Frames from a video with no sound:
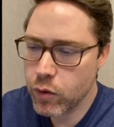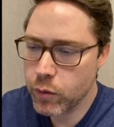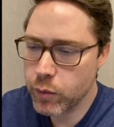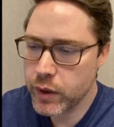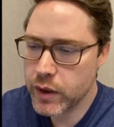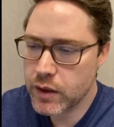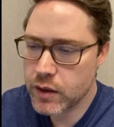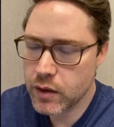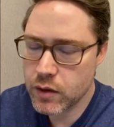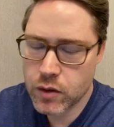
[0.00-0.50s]

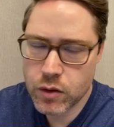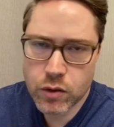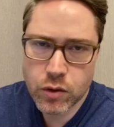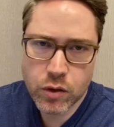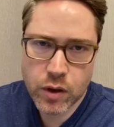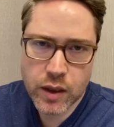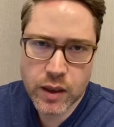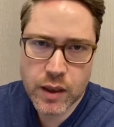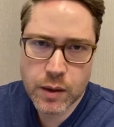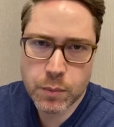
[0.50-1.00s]
weeks until you
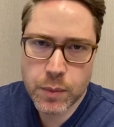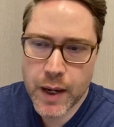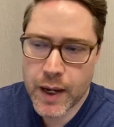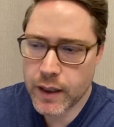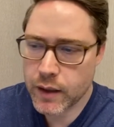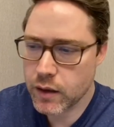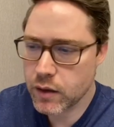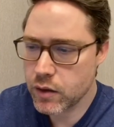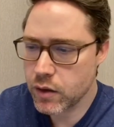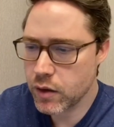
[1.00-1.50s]
can get
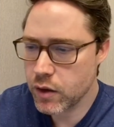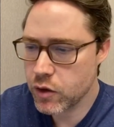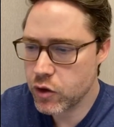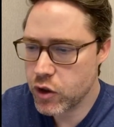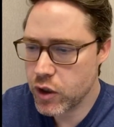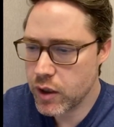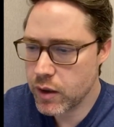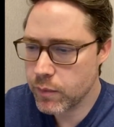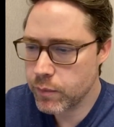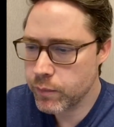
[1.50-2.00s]
back into the
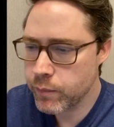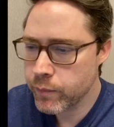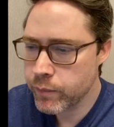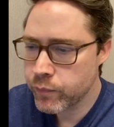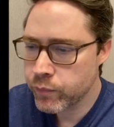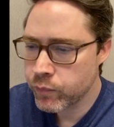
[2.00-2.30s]
gym.